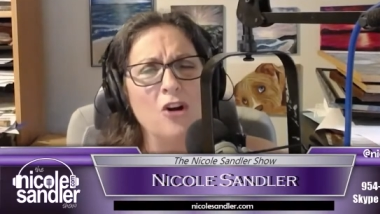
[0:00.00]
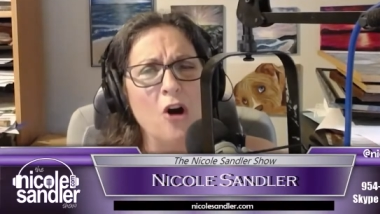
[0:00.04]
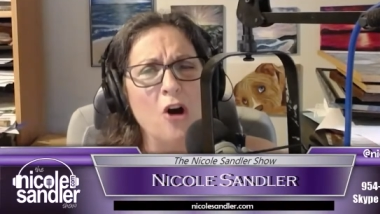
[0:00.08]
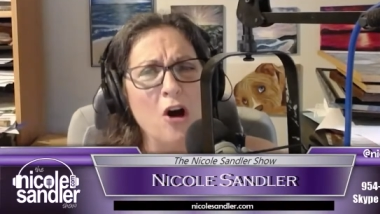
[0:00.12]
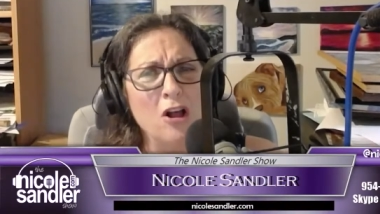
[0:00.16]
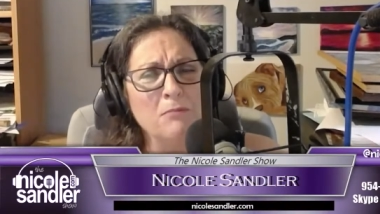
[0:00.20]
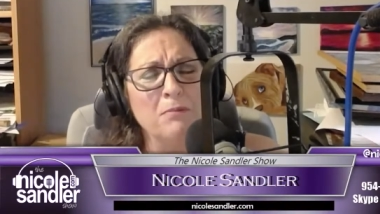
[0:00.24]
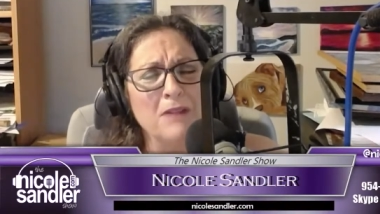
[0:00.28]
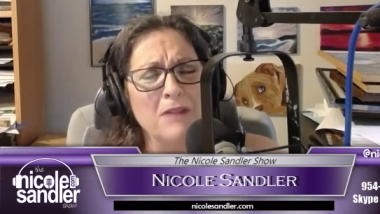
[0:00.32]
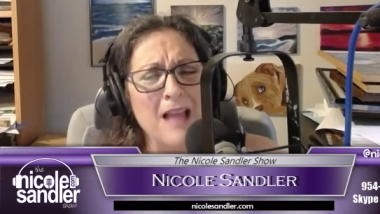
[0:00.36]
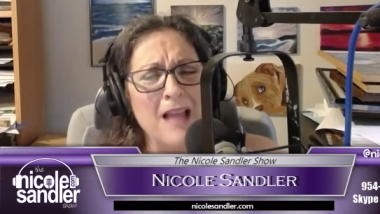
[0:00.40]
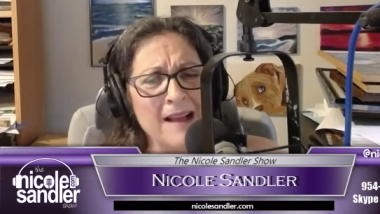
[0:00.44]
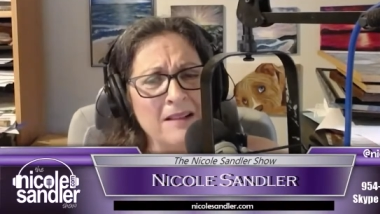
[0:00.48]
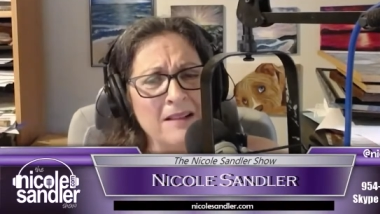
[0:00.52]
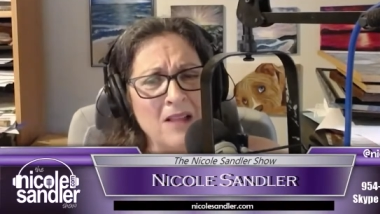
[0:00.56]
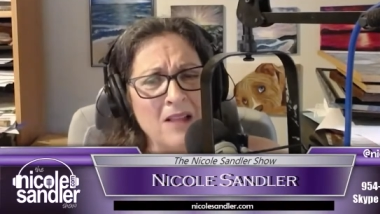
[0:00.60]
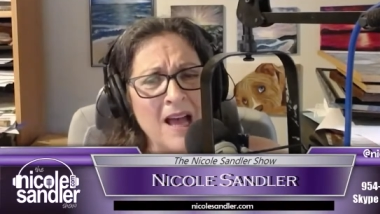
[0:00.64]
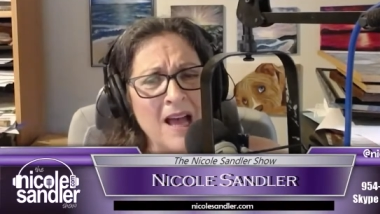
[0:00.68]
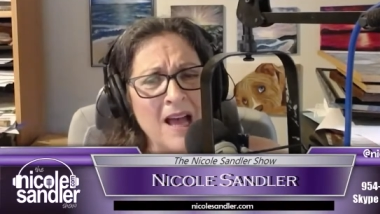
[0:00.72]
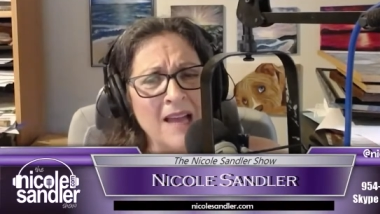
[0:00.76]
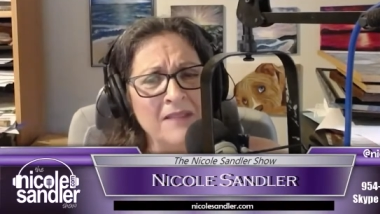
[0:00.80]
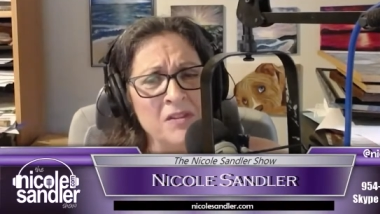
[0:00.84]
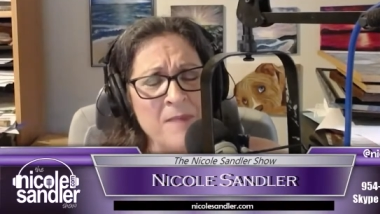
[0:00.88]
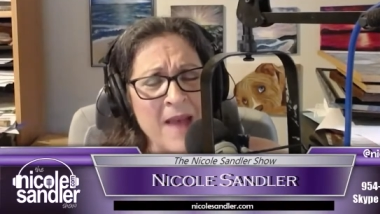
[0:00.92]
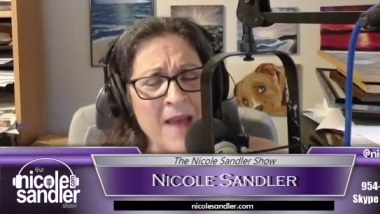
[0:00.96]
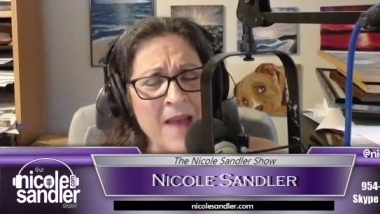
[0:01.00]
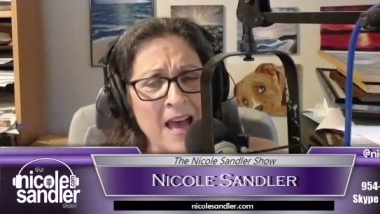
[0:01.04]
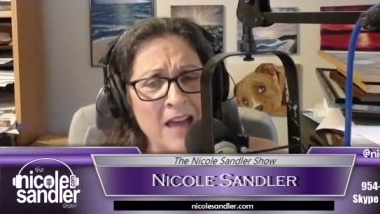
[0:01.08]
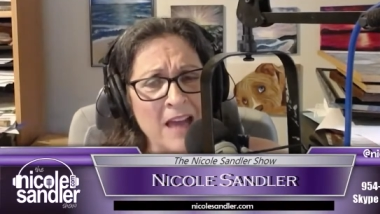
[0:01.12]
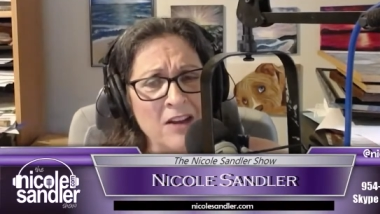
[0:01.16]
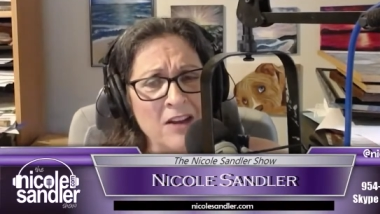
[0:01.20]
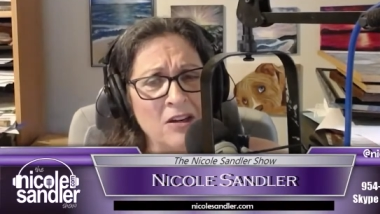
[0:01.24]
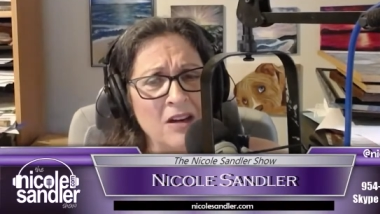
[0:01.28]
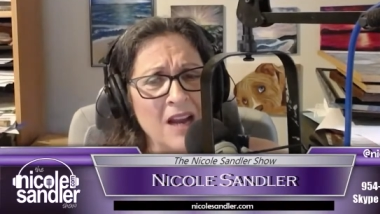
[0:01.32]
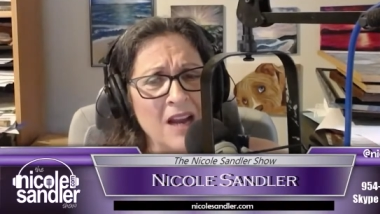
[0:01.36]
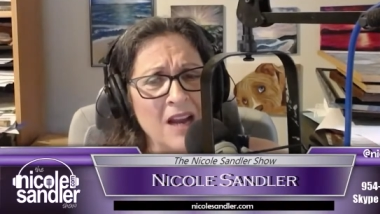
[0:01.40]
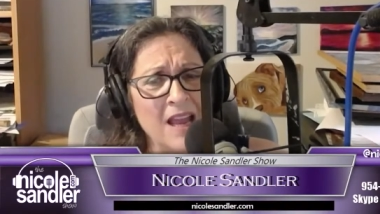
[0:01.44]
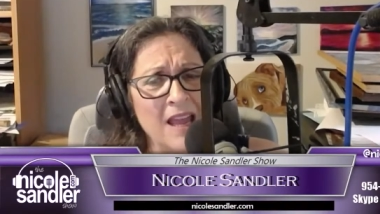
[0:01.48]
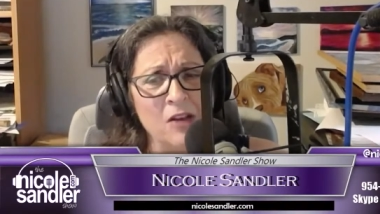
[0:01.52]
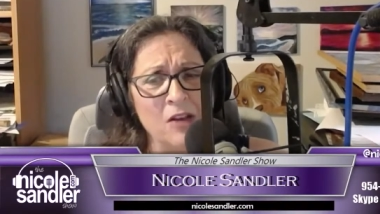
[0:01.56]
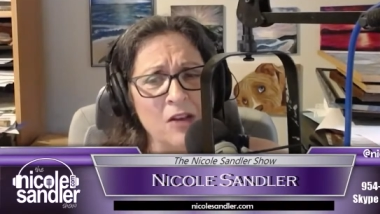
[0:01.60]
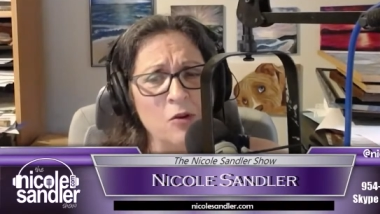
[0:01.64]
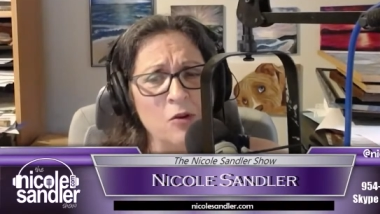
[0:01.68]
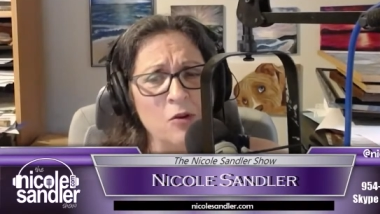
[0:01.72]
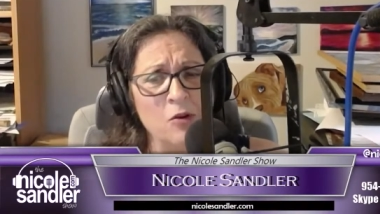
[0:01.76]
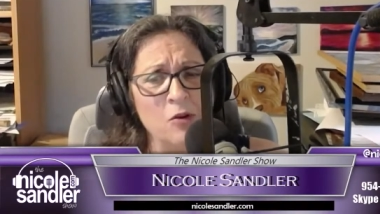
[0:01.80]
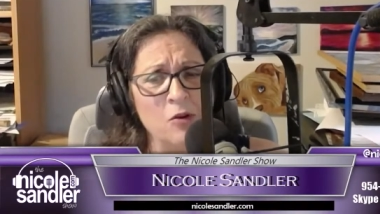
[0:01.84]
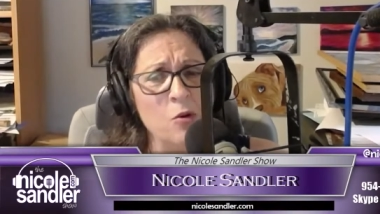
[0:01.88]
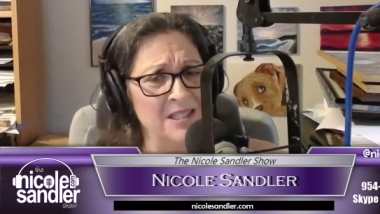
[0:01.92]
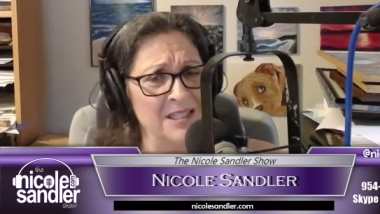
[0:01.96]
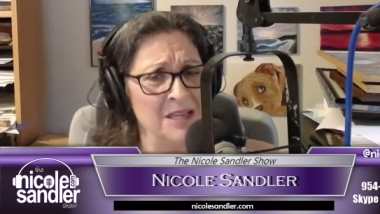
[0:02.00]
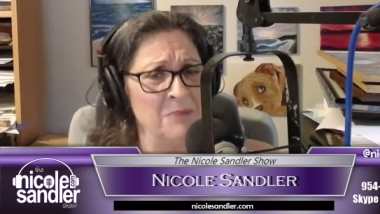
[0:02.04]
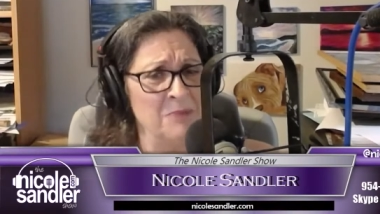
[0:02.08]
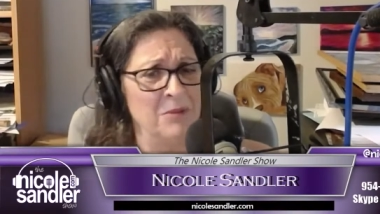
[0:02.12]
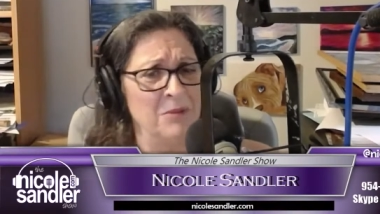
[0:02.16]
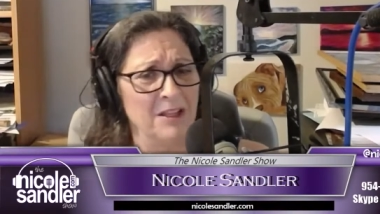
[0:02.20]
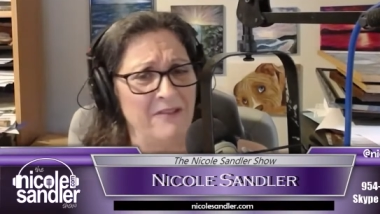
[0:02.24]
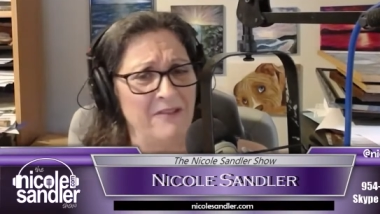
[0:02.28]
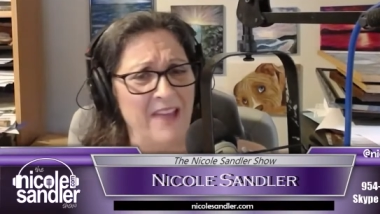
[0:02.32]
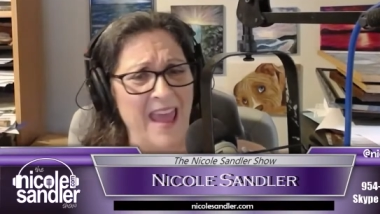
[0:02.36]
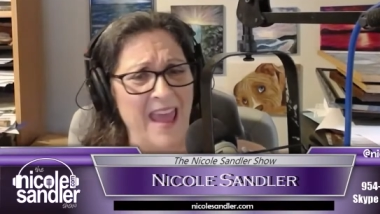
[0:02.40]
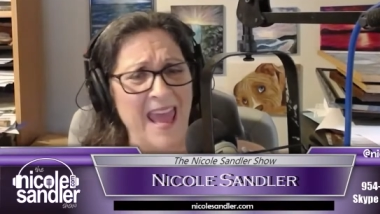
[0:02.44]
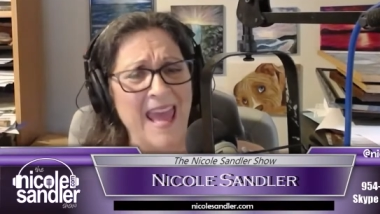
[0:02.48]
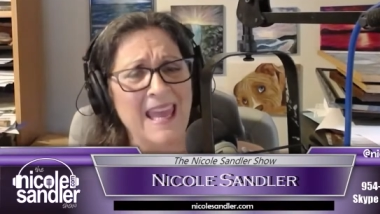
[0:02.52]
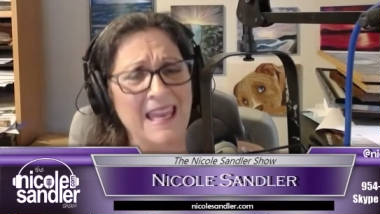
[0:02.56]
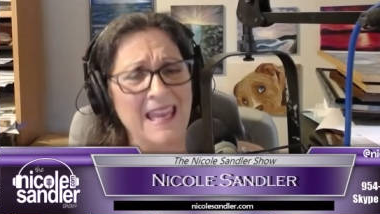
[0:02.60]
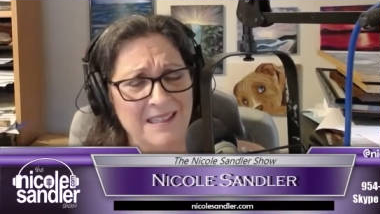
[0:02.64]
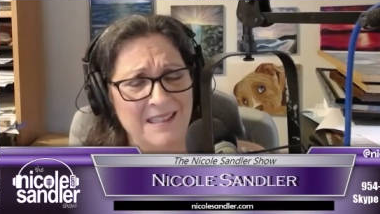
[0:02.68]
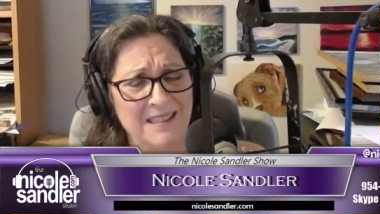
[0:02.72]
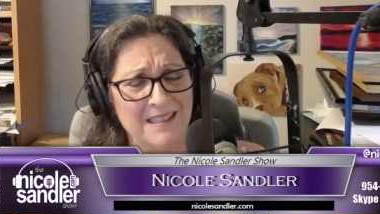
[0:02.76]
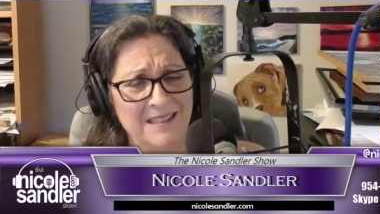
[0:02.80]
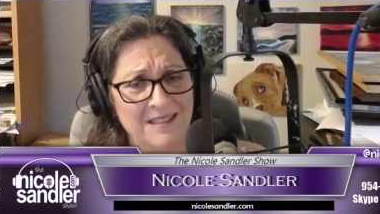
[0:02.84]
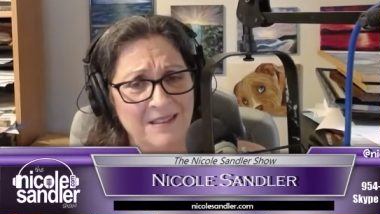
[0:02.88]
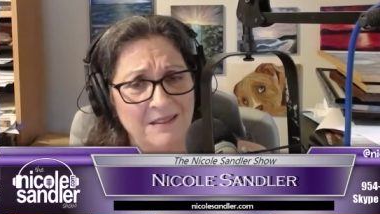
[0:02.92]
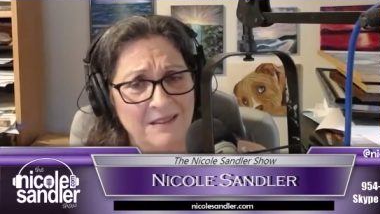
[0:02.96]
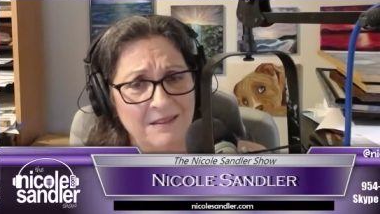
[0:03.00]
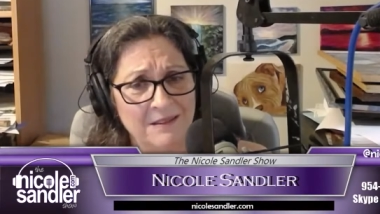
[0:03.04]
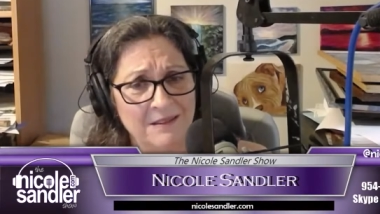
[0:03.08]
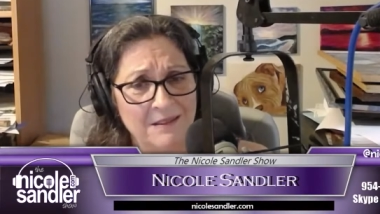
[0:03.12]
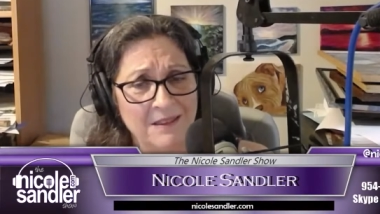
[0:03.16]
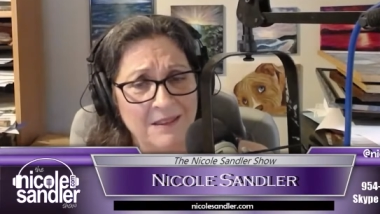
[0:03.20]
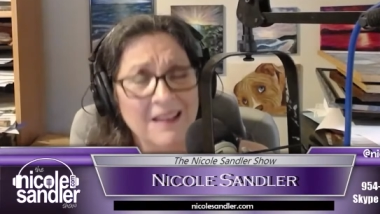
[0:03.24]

called Black Lives Matter a quote, symbol of hate,